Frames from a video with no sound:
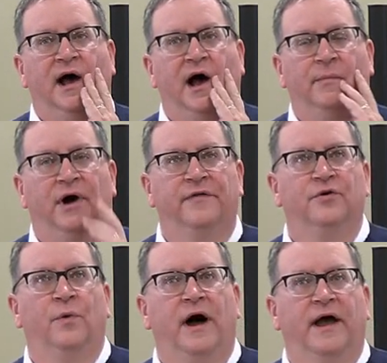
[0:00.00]

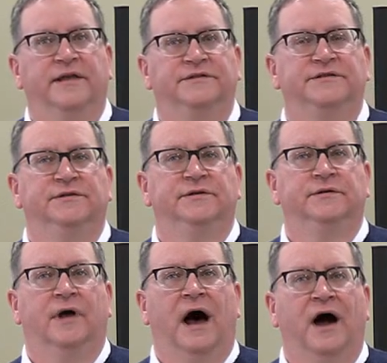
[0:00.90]
Otherwise,
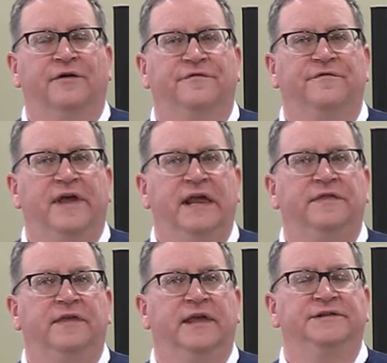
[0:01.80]
our
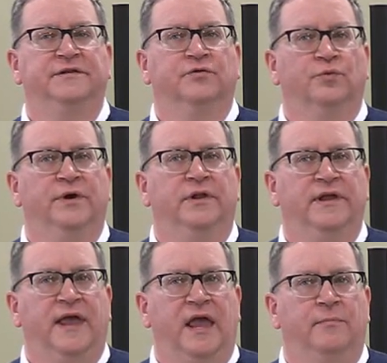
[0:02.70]
faith isn't
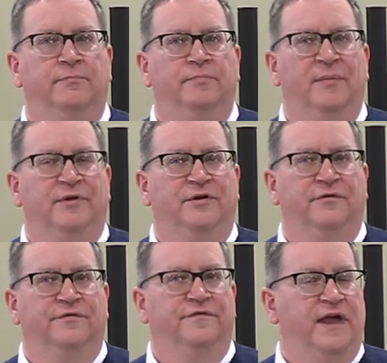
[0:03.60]
really a
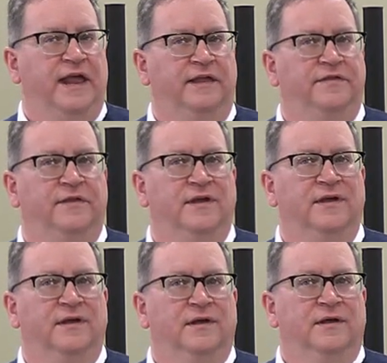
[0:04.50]
biblical faith.
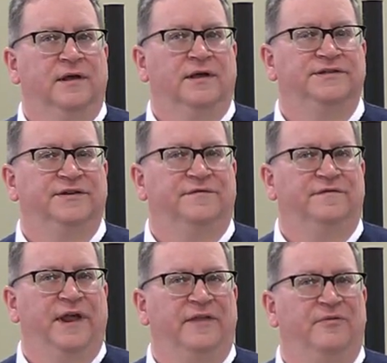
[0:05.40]
It's a
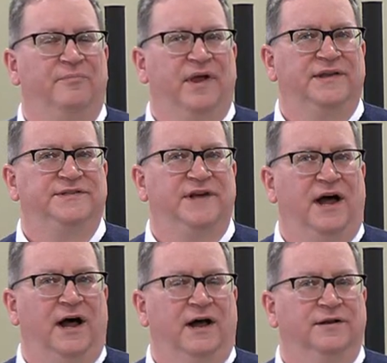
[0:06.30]
faith based
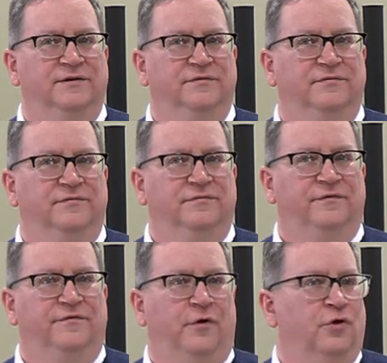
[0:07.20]
on
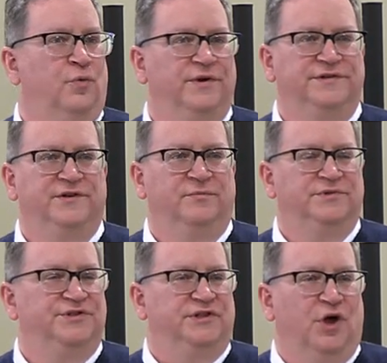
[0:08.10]
folk
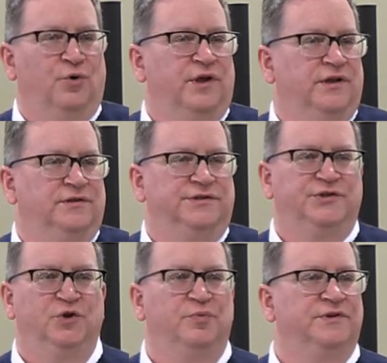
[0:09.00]
wisdom, slogans,
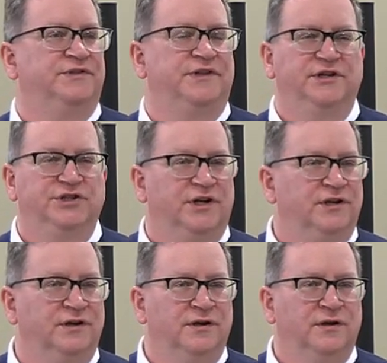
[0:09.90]

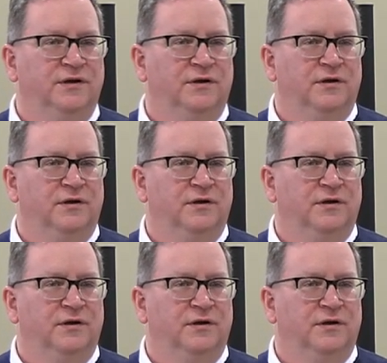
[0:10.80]
superstition,